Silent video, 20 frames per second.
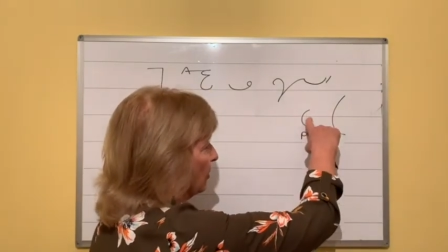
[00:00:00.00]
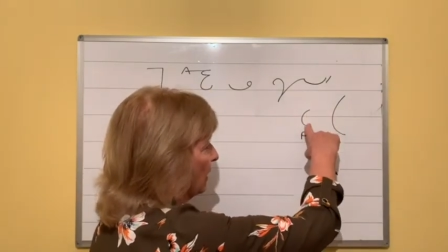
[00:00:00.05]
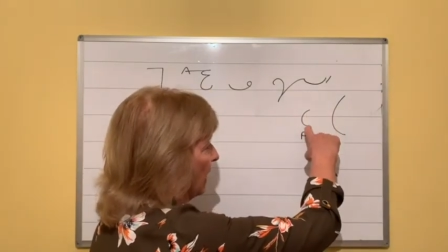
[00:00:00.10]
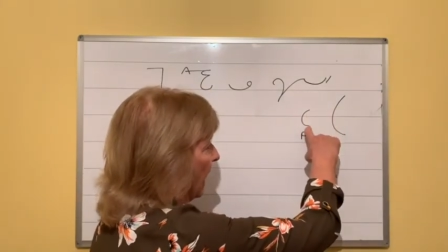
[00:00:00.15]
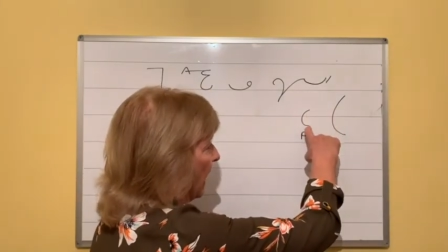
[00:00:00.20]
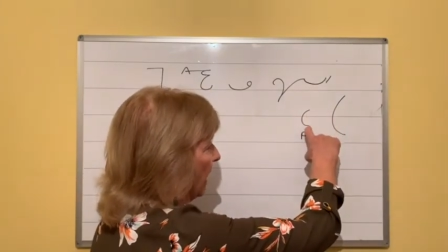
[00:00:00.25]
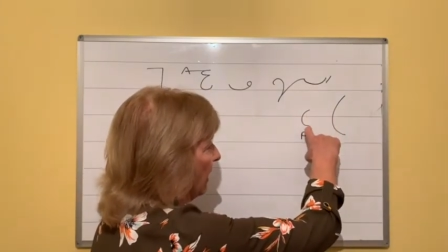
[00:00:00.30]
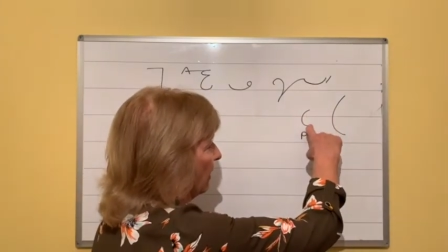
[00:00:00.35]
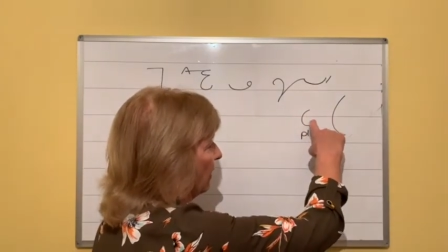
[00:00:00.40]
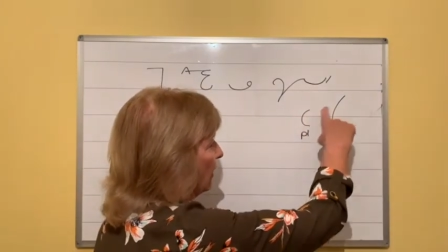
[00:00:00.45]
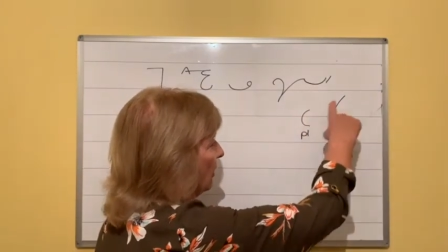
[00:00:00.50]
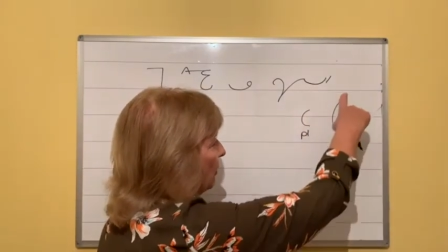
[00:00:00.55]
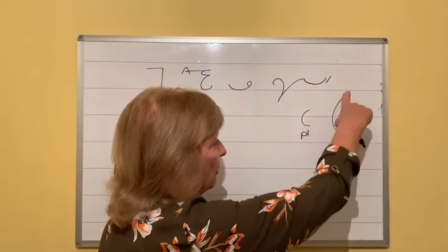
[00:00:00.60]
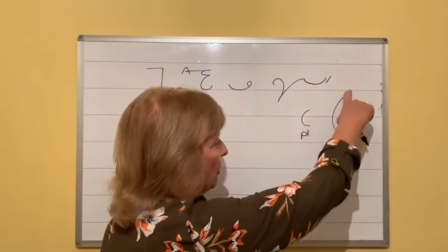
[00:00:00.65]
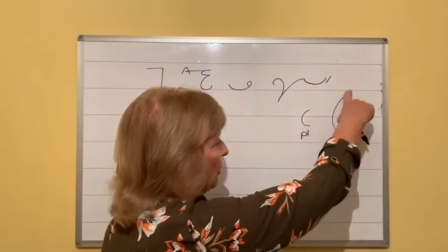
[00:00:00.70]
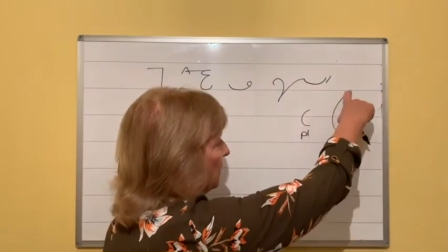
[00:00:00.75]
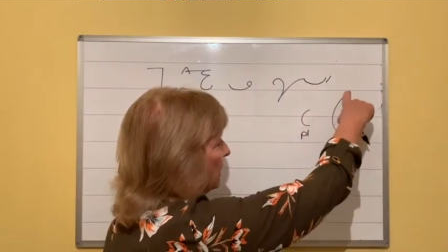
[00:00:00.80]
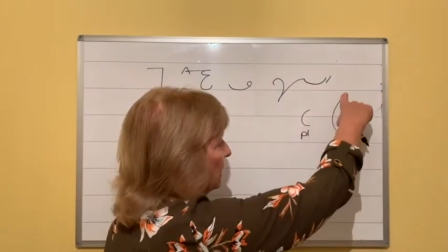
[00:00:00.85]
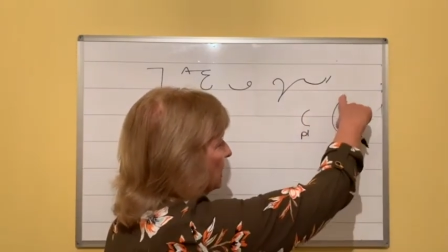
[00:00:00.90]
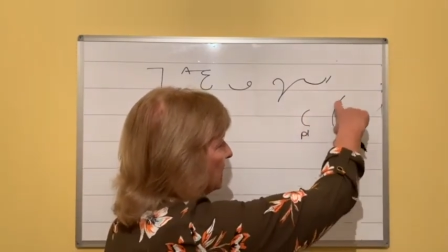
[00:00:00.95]
L, but
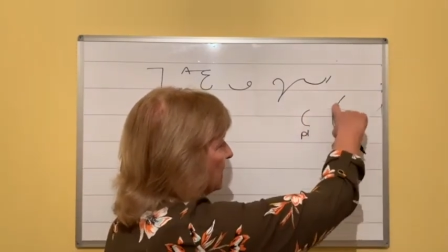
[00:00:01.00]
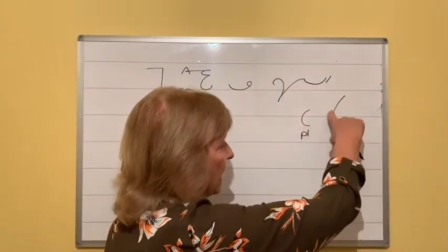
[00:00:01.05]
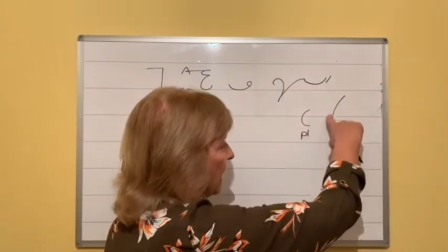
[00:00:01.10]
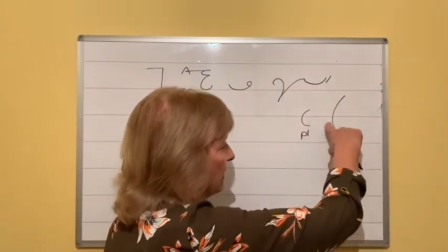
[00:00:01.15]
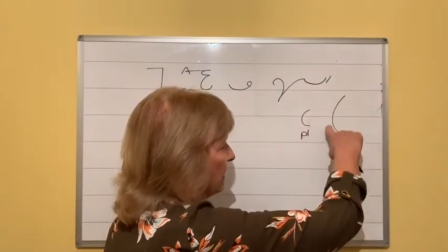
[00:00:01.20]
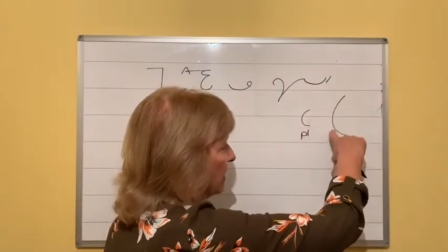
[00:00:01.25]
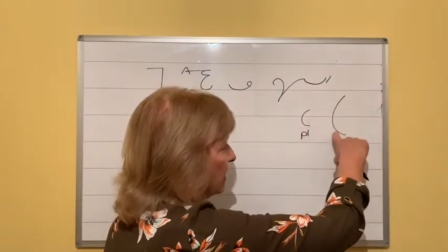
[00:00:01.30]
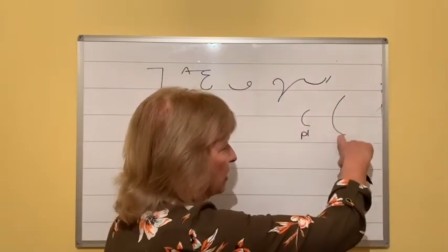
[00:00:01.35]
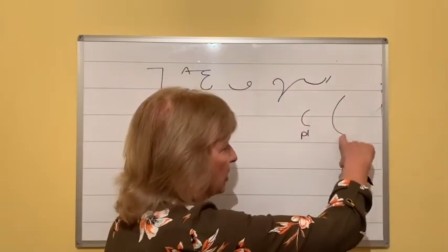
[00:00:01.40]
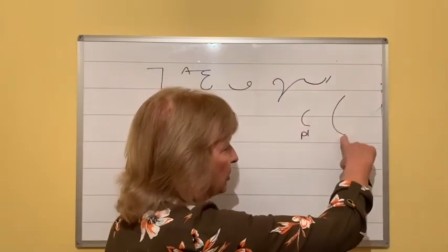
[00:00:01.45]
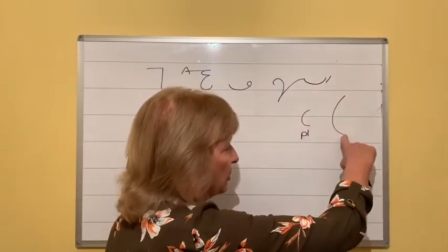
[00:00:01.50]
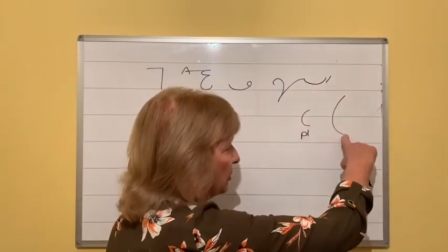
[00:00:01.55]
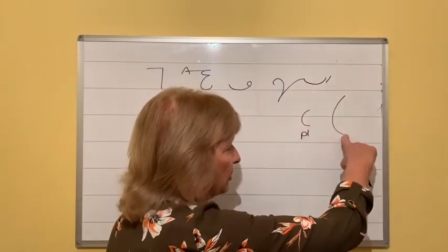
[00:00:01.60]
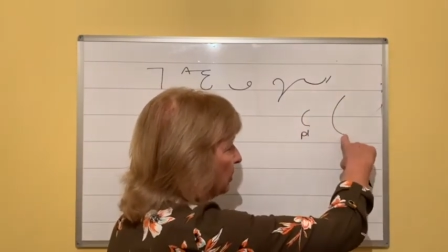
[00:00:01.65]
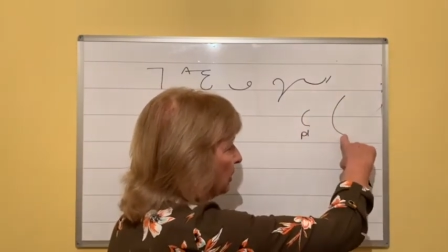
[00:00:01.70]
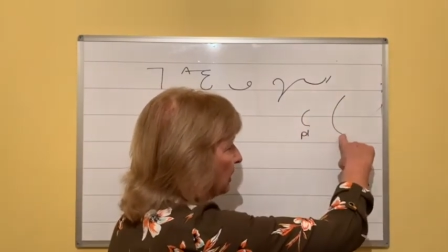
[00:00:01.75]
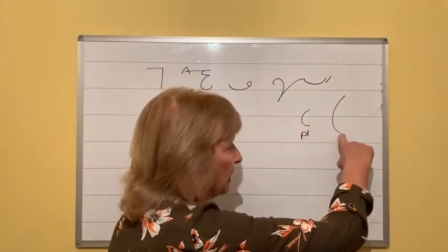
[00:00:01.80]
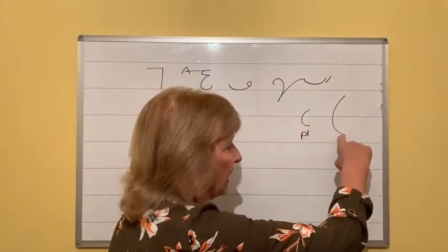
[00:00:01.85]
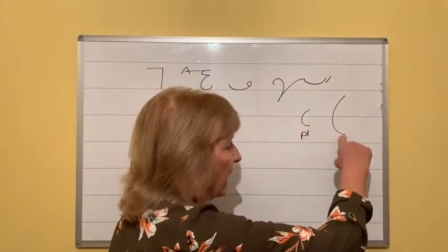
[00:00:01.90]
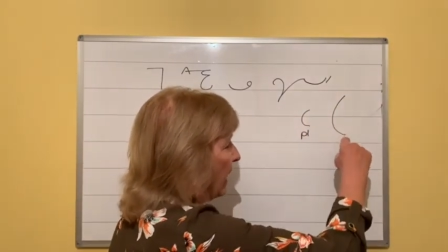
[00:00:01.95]
this time it's a
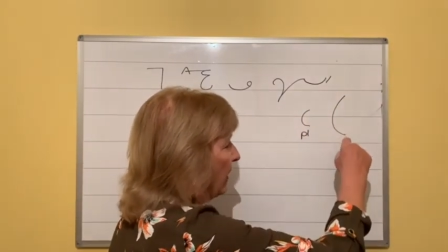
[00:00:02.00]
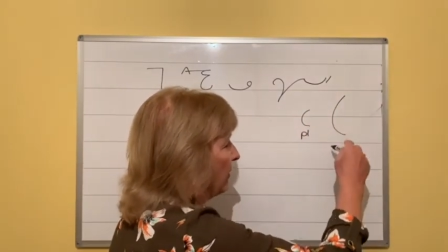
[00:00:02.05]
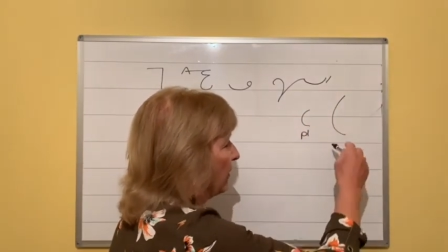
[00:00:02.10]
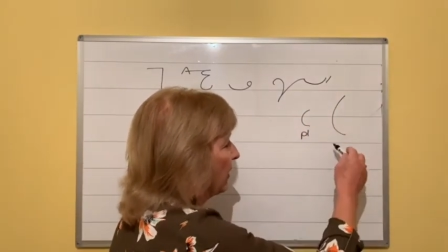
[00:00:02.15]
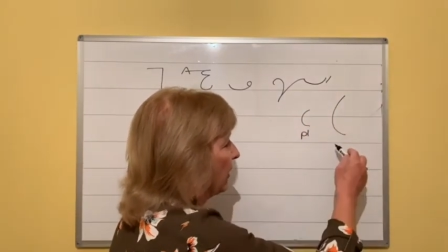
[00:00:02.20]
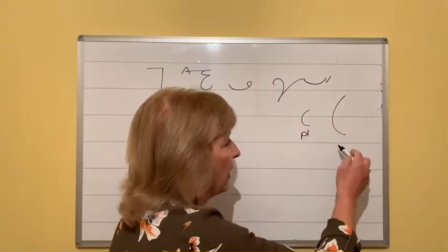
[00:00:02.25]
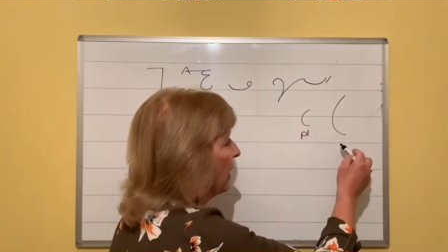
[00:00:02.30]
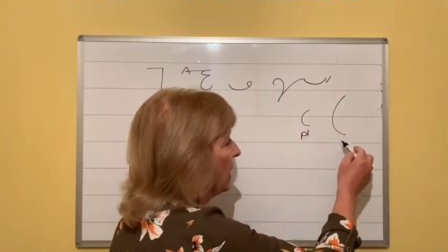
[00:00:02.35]
doubled length